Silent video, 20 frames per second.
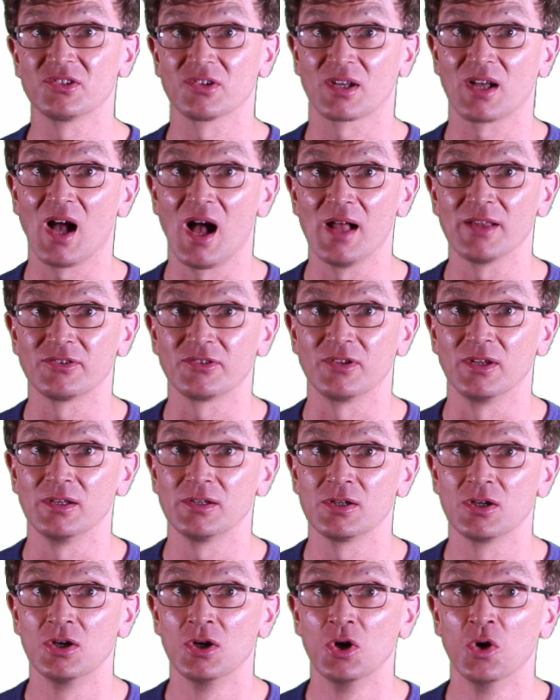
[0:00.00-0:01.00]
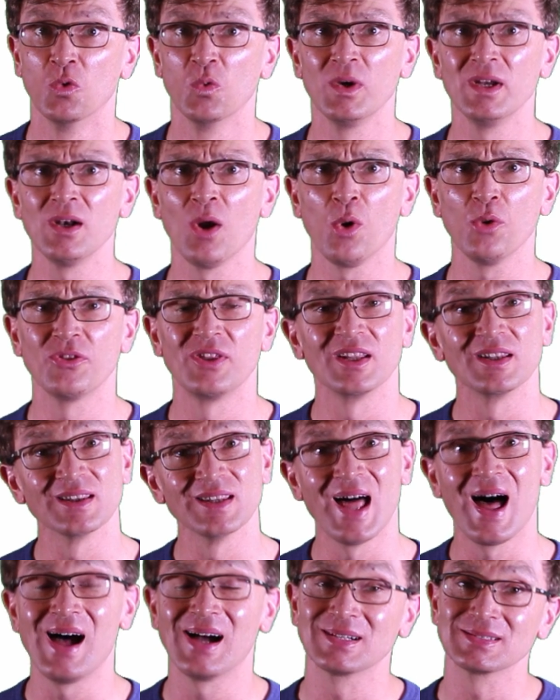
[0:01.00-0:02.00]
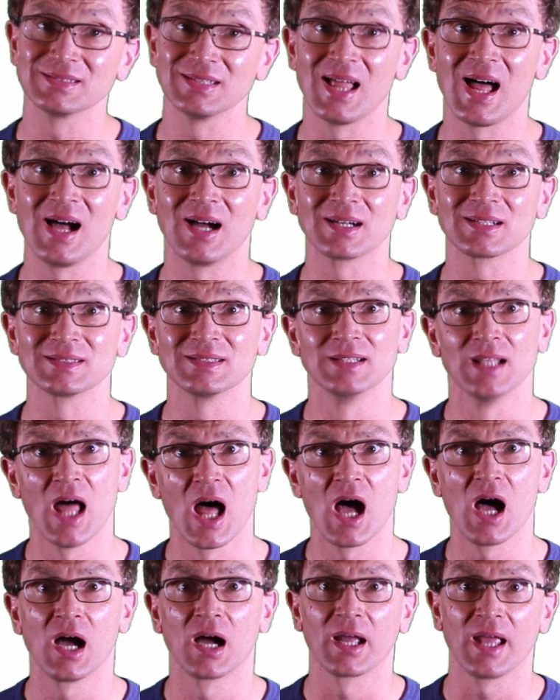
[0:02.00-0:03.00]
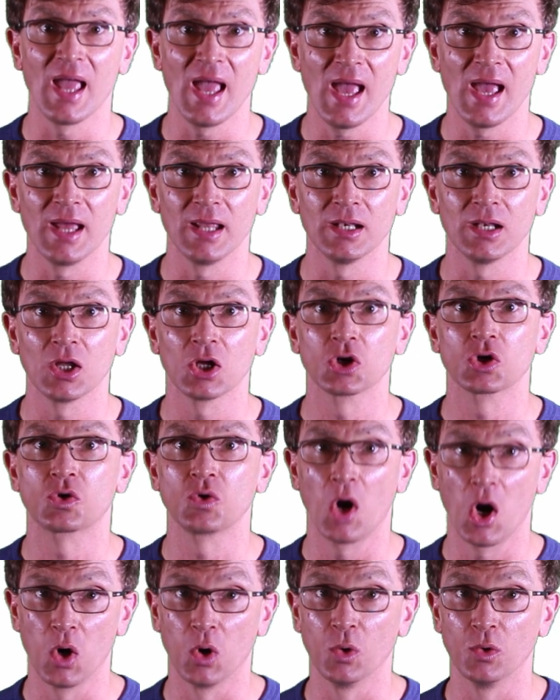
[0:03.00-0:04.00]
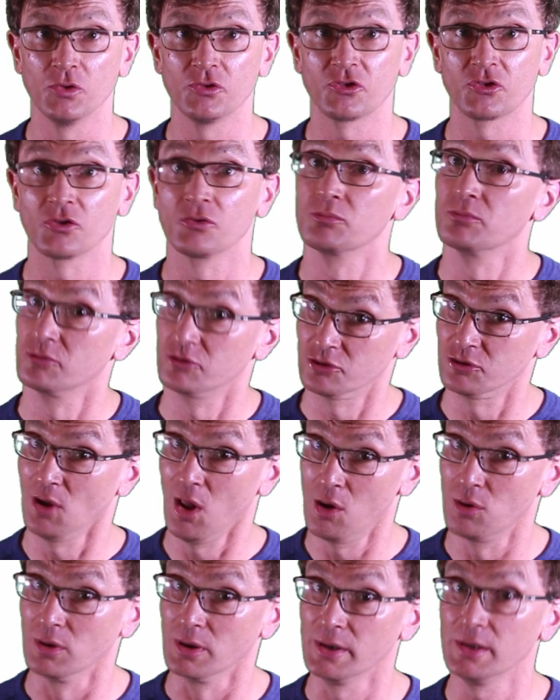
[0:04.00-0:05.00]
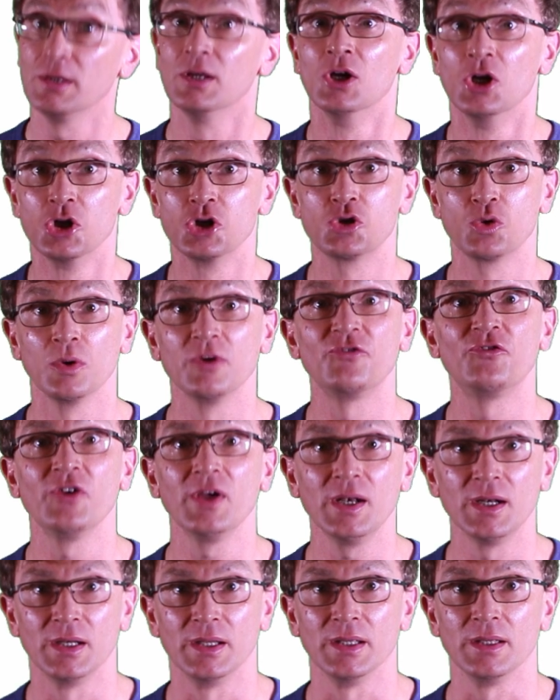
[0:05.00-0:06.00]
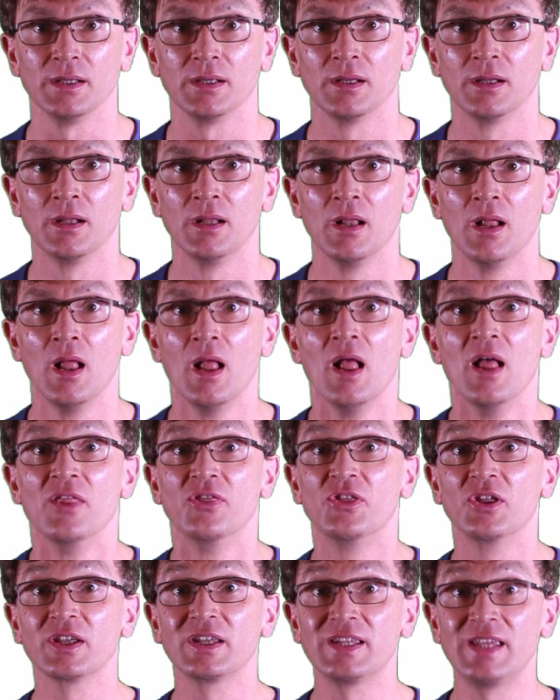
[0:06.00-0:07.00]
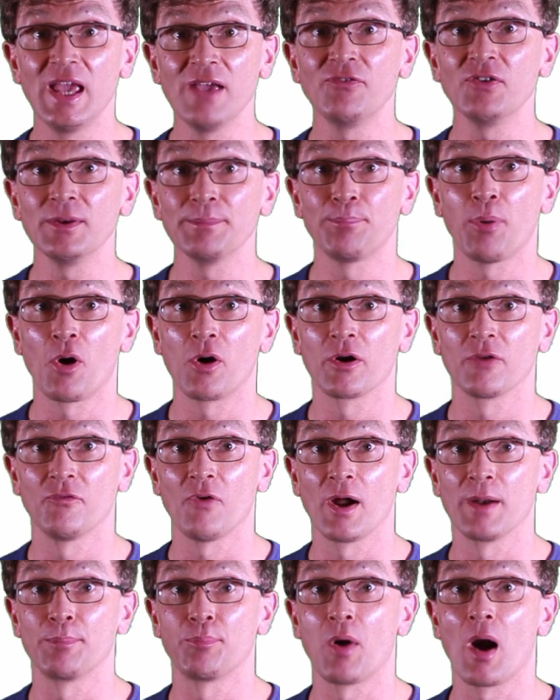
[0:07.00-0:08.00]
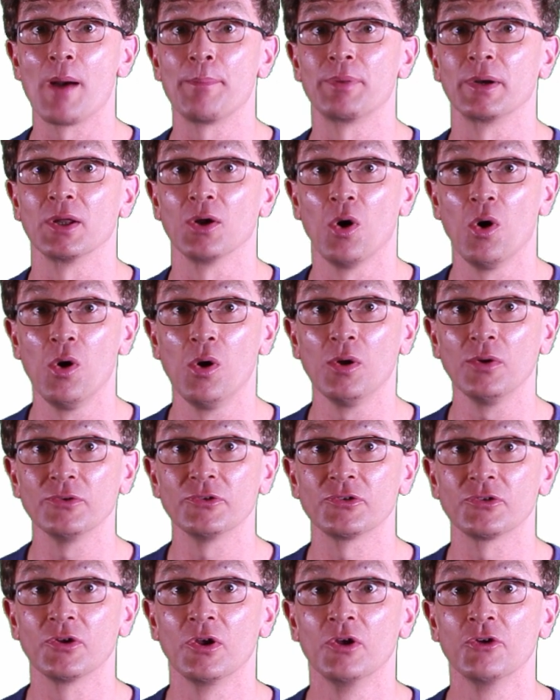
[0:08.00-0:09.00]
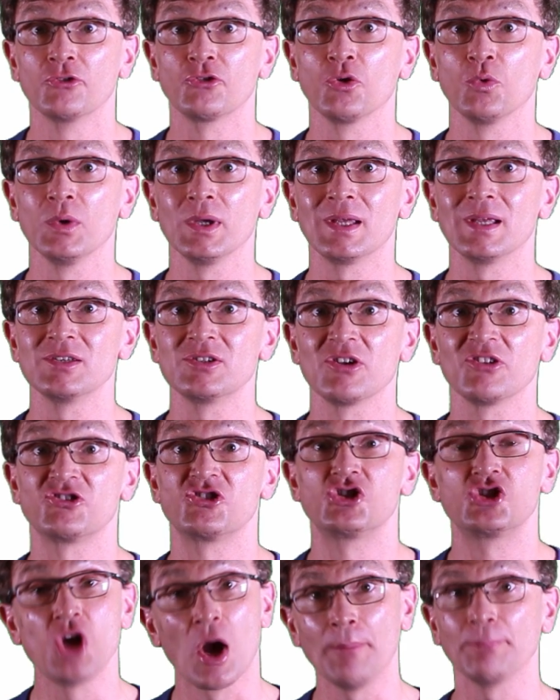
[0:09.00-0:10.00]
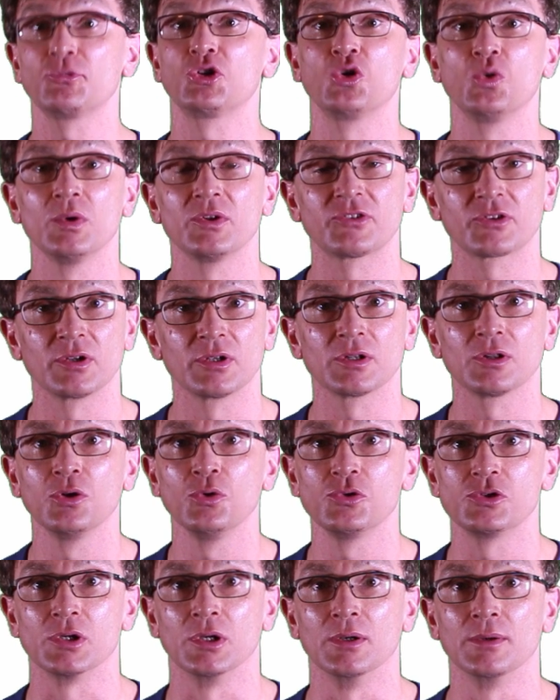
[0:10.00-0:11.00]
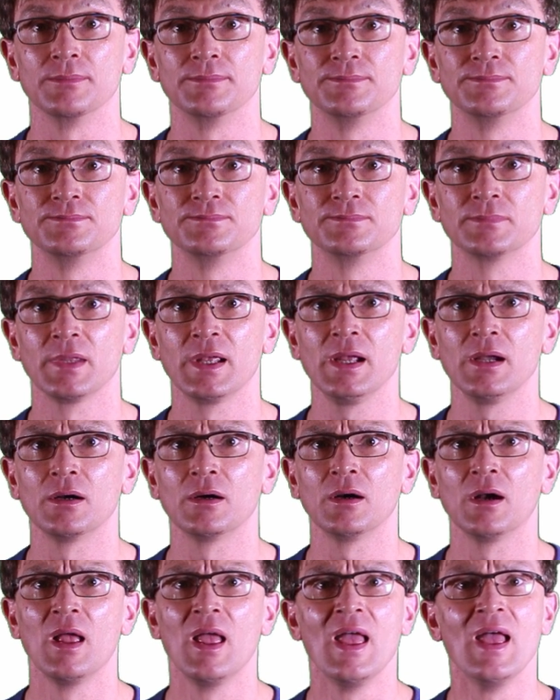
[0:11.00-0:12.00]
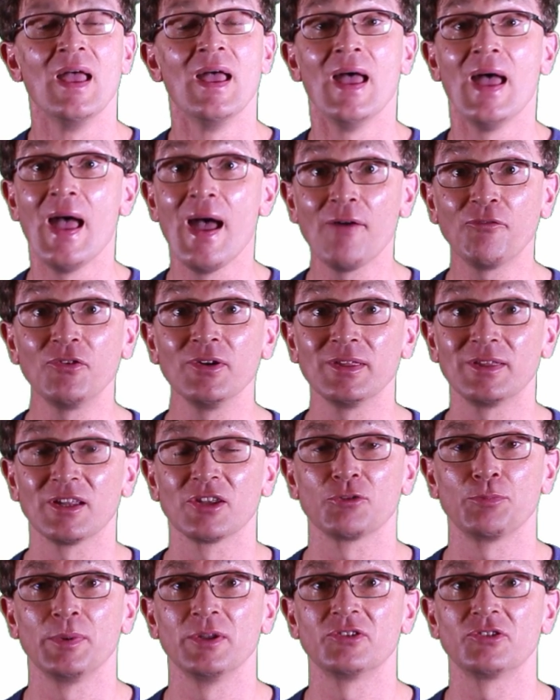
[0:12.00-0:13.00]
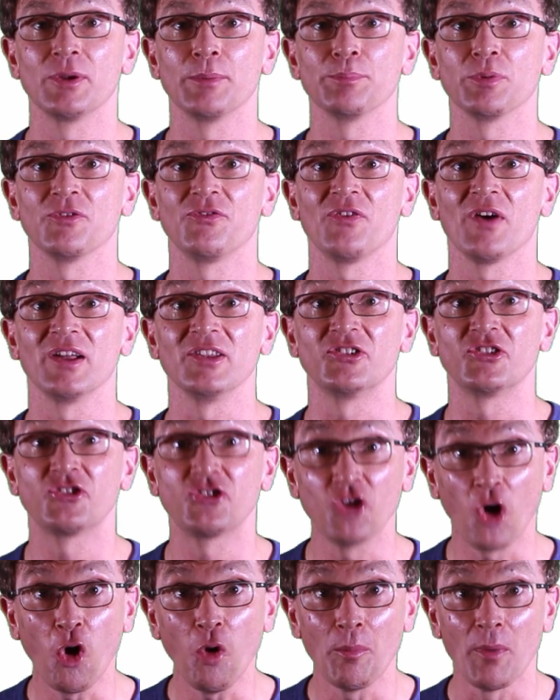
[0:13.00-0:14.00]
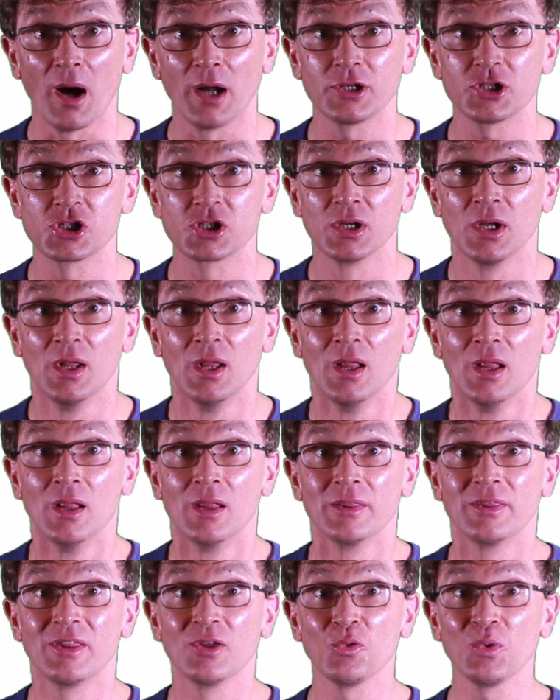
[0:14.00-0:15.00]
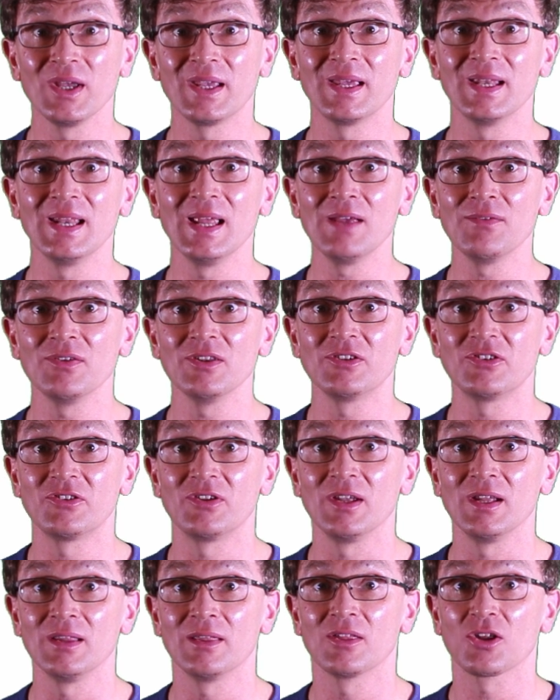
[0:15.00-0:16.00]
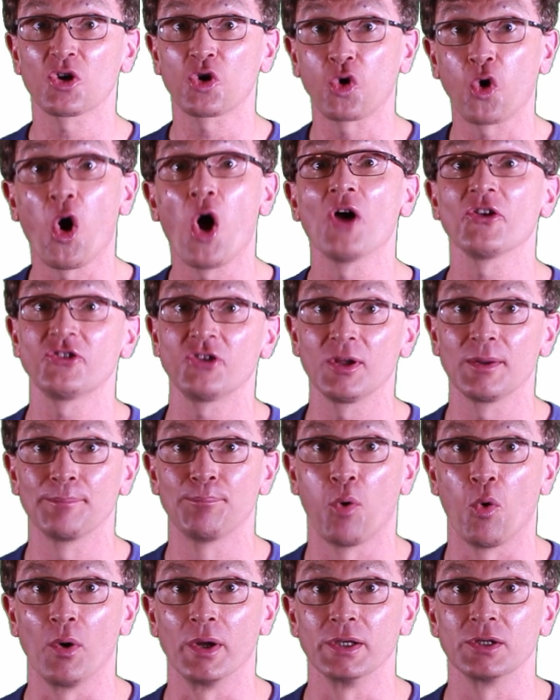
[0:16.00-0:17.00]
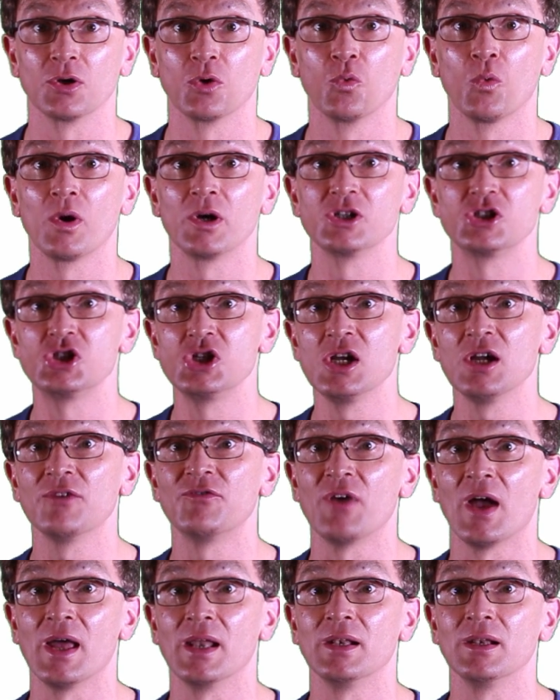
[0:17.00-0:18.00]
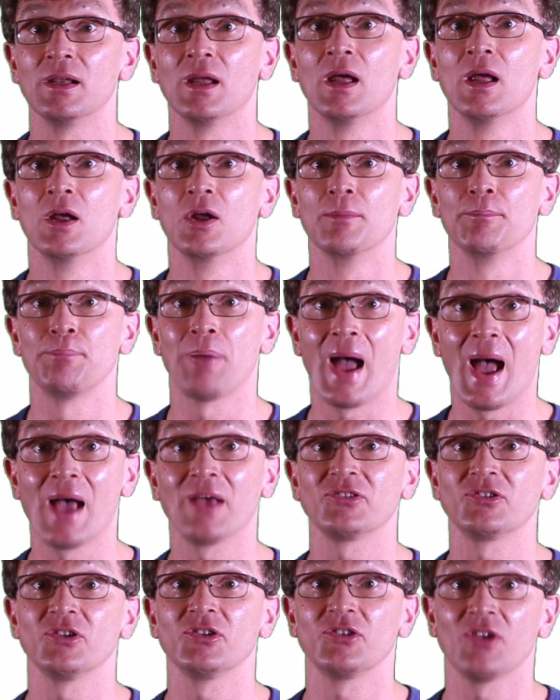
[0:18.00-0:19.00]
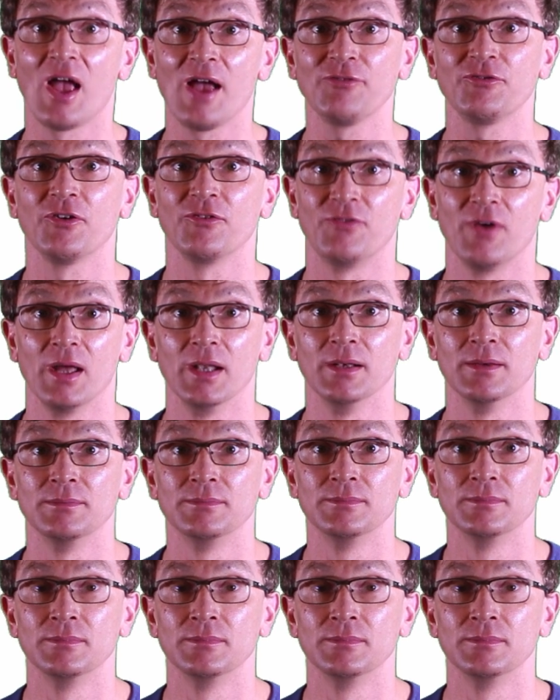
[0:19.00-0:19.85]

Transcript: is a constant, we know that log log log n grows slowly to infinity. The given part of our property holds, so we can just jump to its conclusion. Here, everything's been simplified so much that we can even see the crossing point where g of n passes f of n.